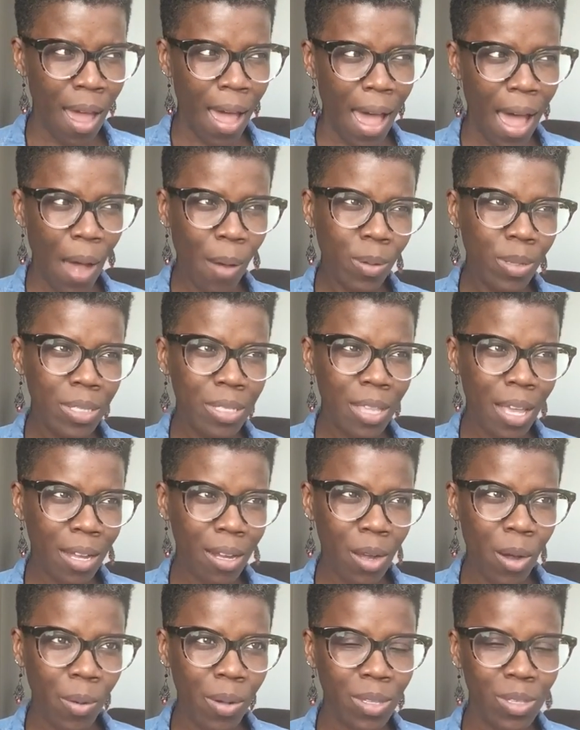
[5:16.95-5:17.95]
How is
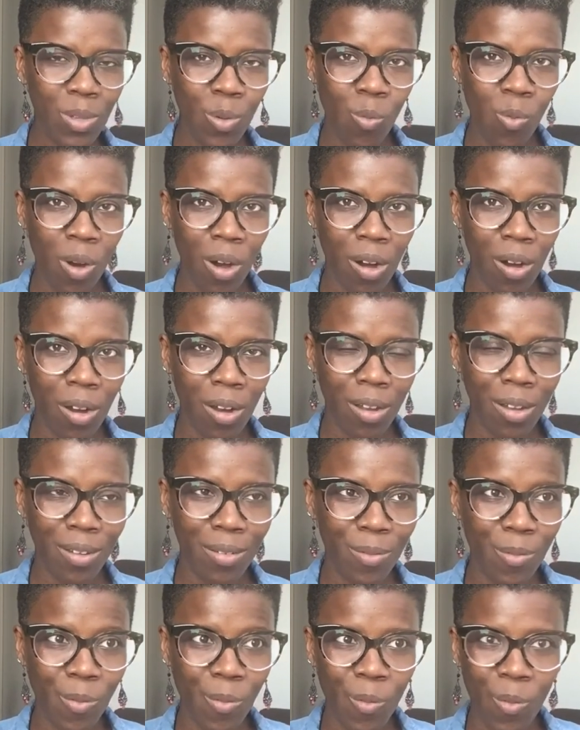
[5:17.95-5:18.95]
that going to work
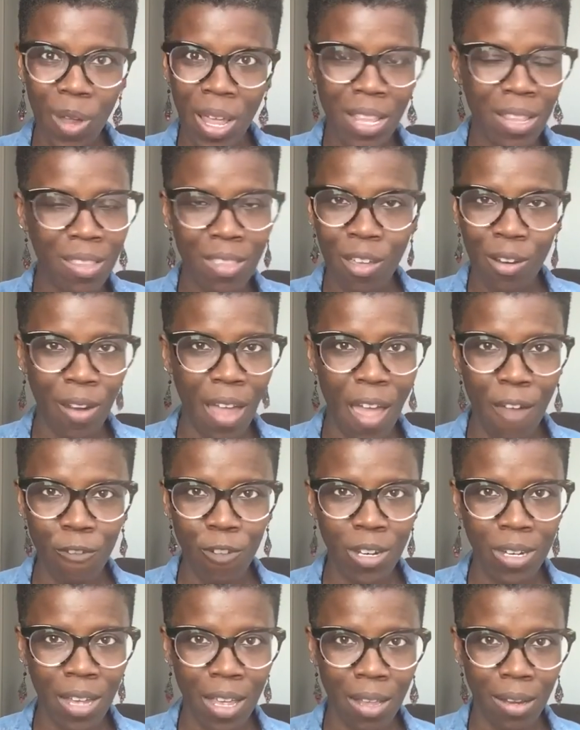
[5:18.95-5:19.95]
in their
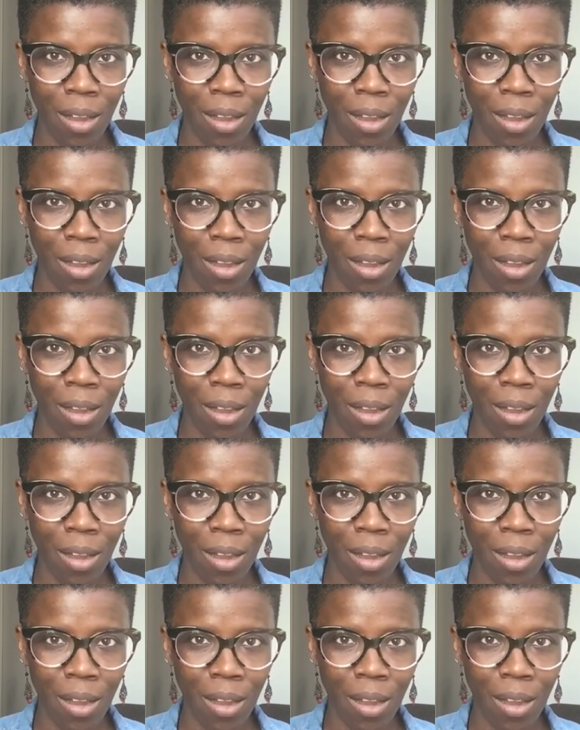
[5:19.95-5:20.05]
everyday